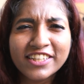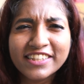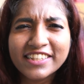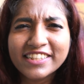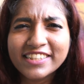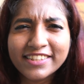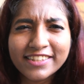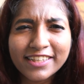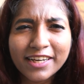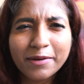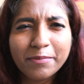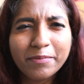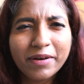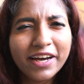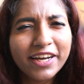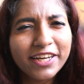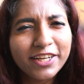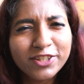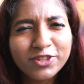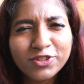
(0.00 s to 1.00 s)
this time
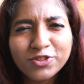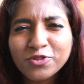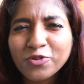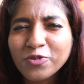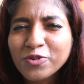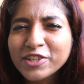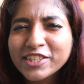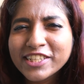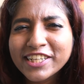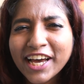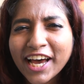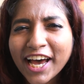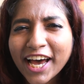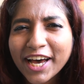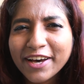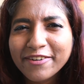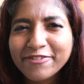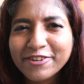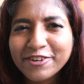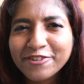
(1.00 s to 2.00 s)
I don't
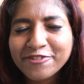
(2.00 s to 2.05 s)
have